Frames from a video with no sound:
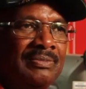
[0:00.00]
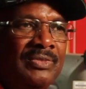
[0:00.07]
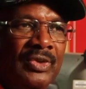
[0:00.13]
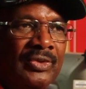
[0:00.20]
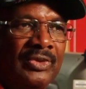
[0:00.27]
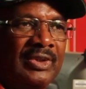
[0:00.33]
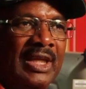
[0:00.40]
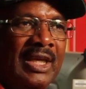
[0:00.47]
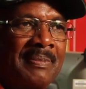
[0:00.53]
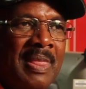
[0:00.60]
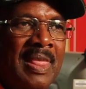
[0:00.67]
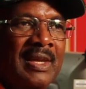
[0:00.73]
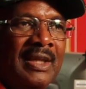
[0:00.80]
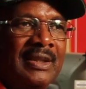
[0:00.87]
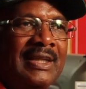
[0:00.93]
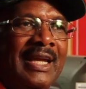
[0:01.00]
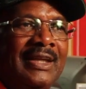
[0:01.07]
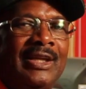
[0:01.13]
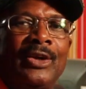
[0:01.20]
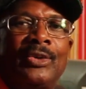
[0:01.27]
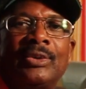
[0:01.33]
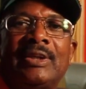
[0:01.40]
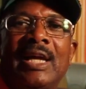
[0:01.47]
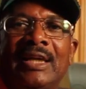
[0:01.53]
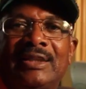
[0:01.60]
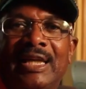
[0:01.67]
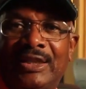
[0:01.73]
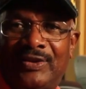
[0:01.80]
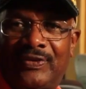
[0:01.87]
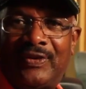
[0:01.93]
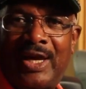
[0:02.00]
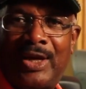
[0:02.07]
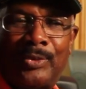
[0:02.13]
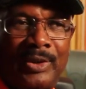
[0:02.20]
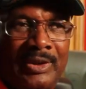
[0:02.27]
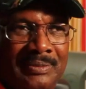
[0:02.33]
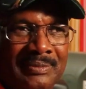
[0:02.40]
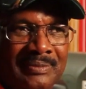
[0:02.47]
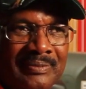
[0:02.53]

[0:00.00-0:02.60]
music that they could identify with.